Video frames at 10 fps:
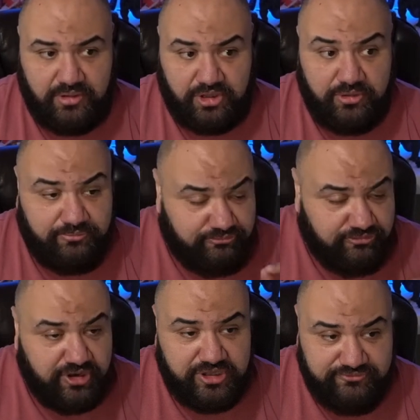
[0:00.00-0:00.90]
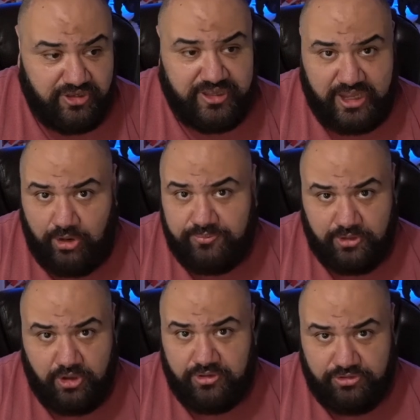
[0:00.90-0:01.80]
could really, really help
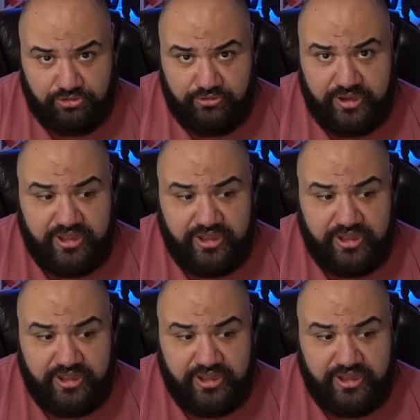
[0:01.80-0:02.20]
along the story,